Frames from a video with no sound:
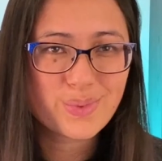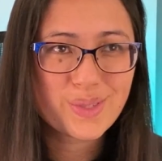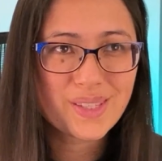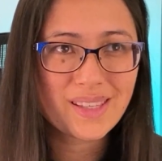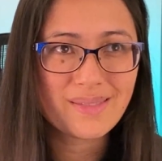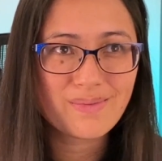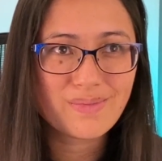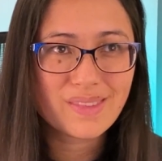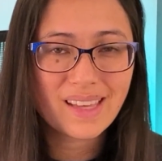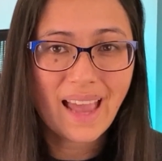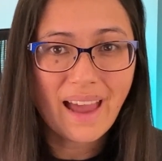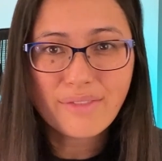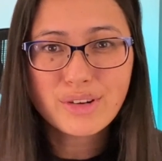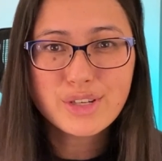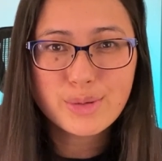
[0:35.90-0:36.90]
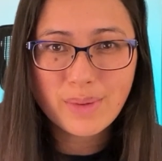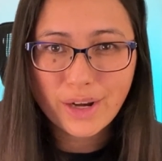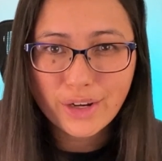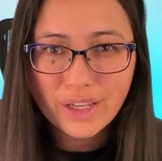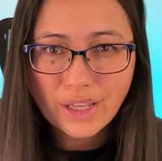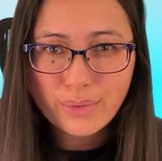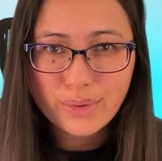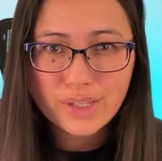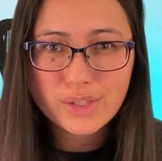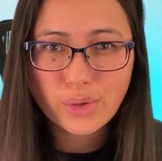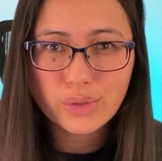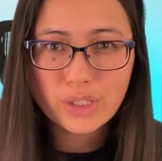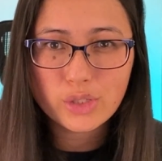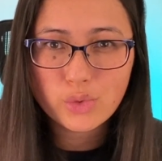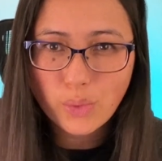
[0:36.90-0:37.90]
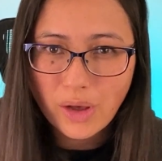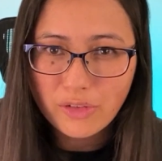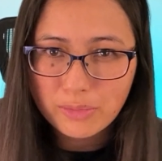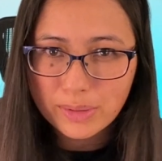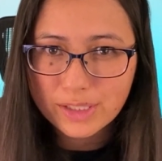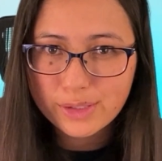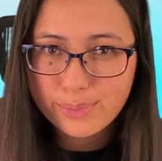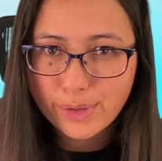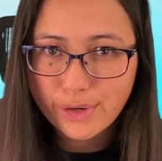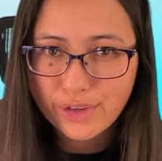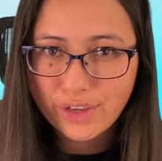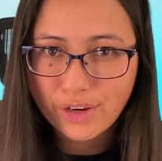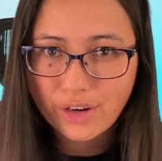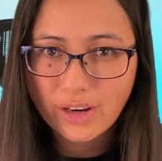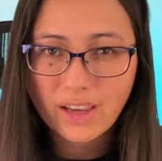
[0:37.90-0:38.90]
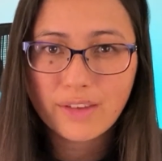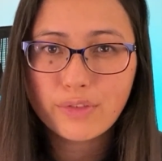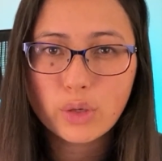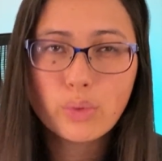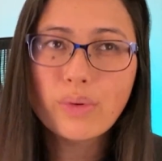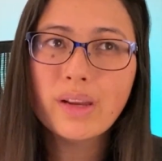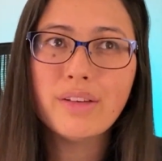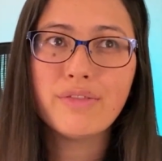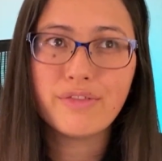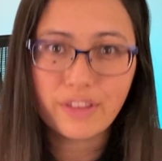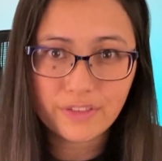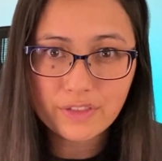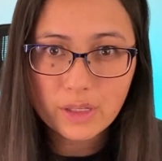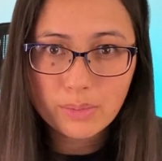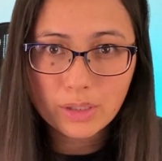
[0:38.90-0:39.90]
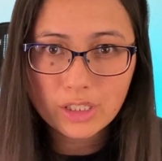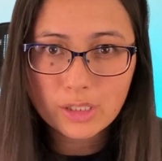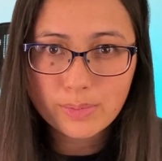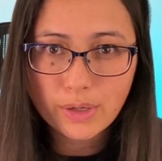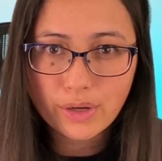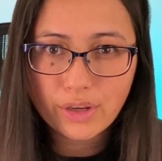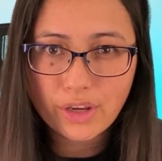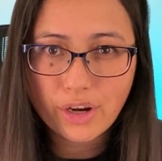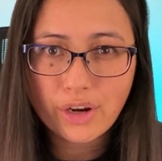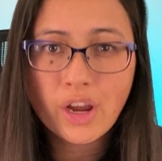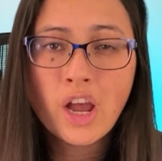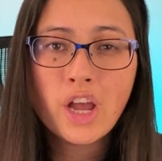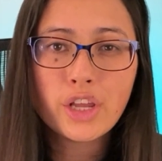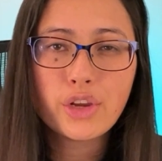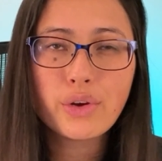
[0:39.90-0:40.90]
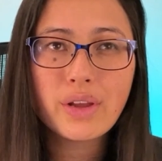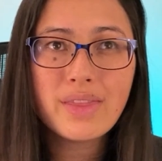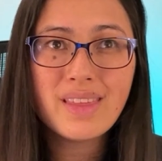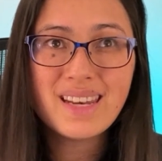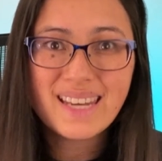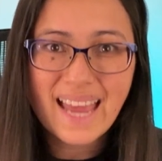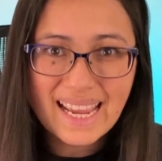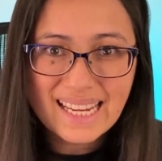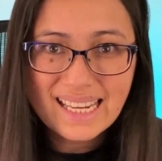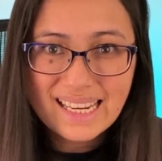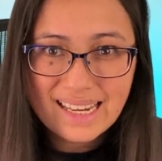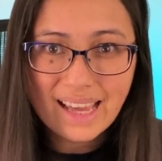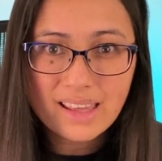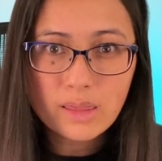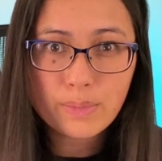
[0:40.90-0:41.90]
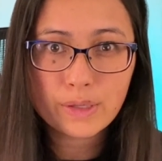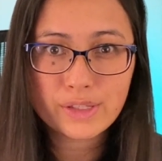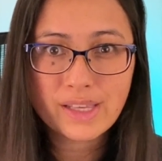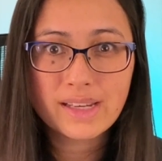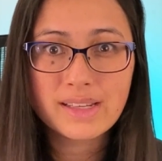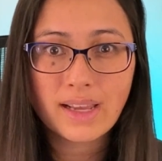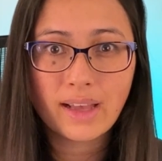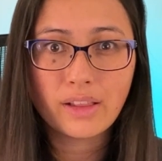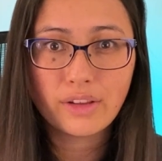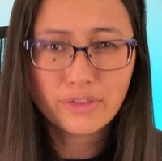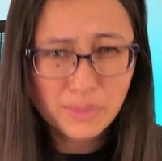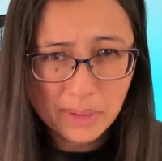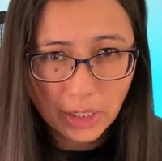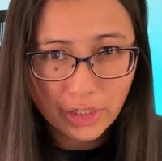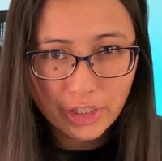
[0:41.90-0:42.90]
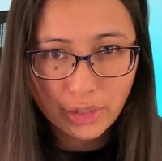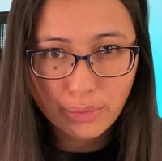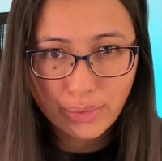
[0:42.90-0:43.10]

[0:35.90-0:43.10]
See, the average American reads only 12 books per year. If you read 50 books per year, you're in the 99th percentile of American